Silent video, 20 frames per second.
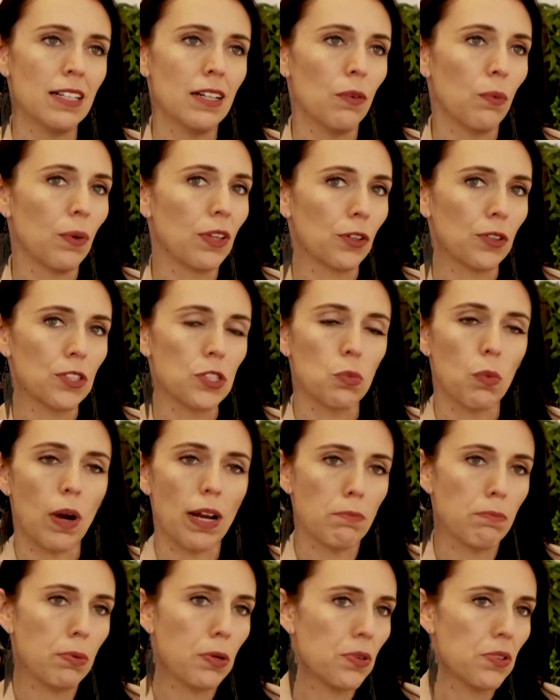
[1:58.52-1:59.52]
whether it's
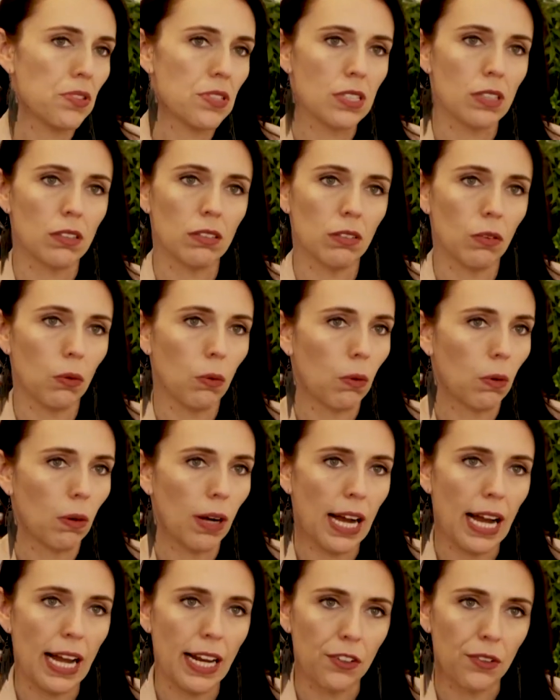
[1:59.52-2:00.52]
one person or
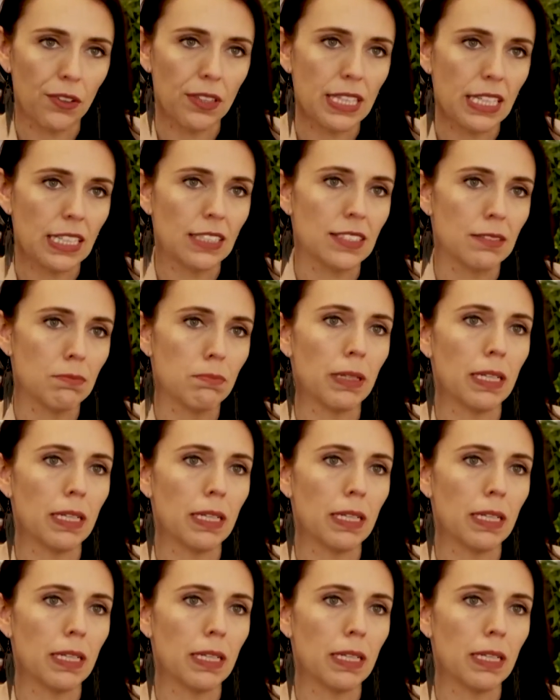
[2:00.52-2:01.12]
100,000